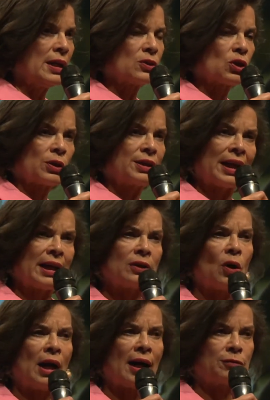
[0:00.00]
So there
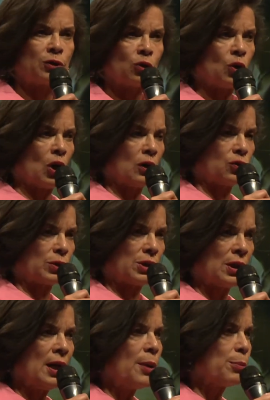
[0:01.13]
you have 2
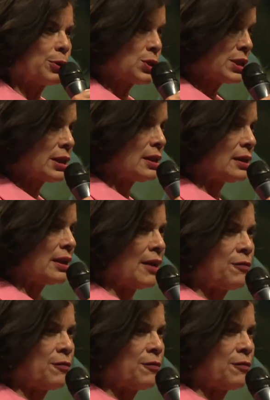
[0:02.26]
countries. Brazil, a